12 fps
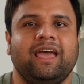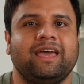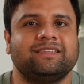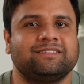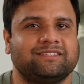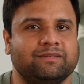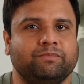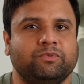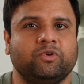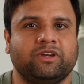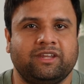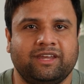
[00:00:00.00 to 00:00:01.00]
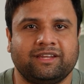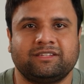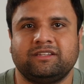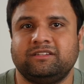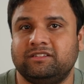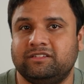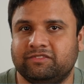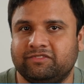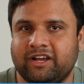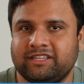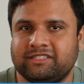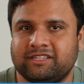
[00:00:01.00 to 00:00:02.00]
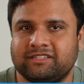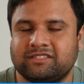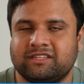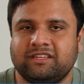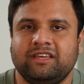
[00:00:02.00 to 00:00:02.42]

and simple connected devices.